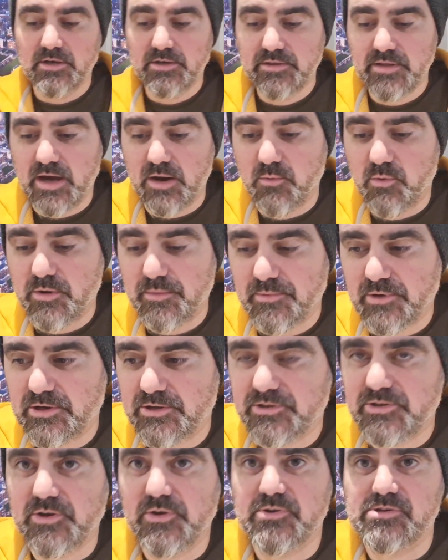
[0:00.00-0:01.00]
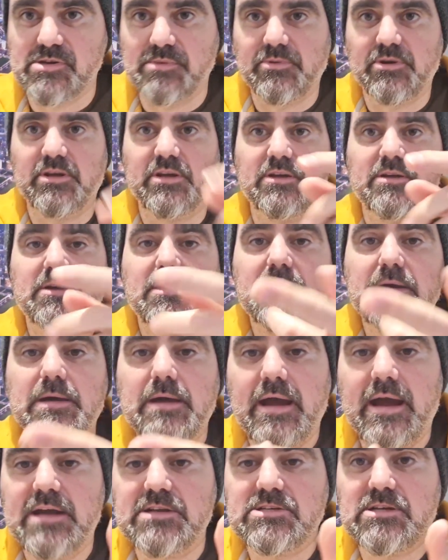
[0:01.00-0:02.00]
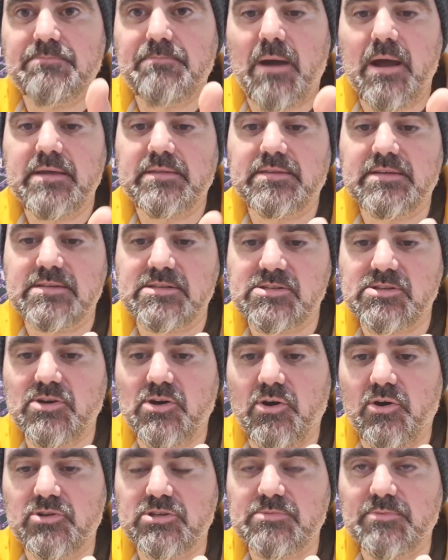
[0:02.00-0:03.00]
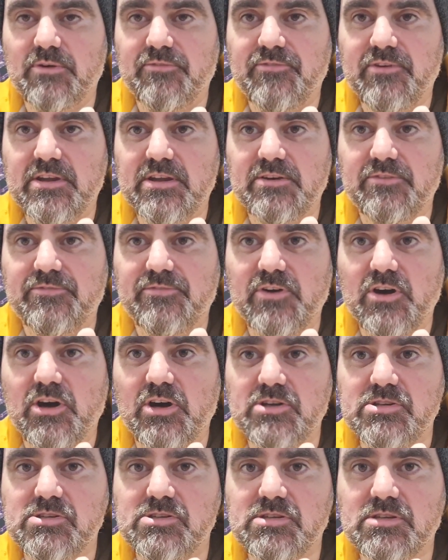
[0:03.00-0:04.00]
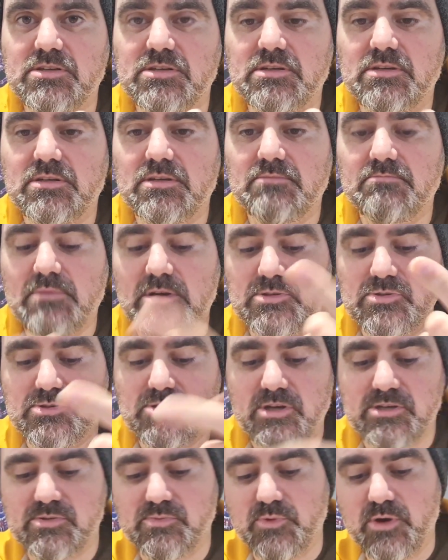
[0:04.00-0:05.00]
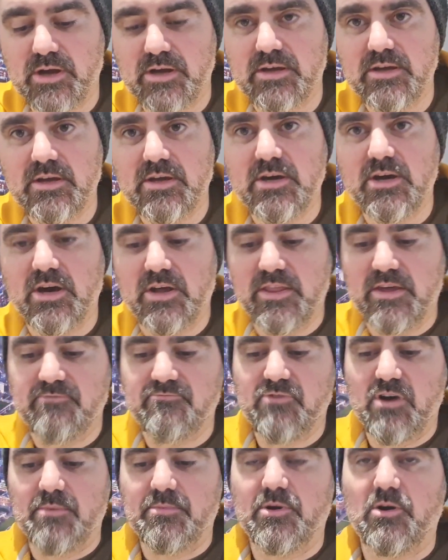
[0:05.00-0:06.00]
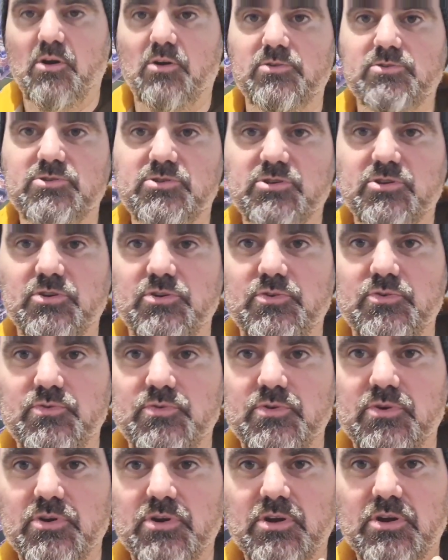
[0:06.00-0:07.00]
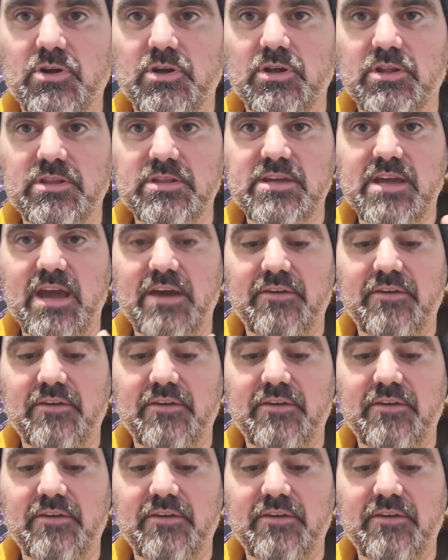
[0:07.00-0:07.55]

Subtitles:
Now what I'm going to do is I'm going to actually paint this onto my finger first, make sure it's nice and wet, and then rub it onto the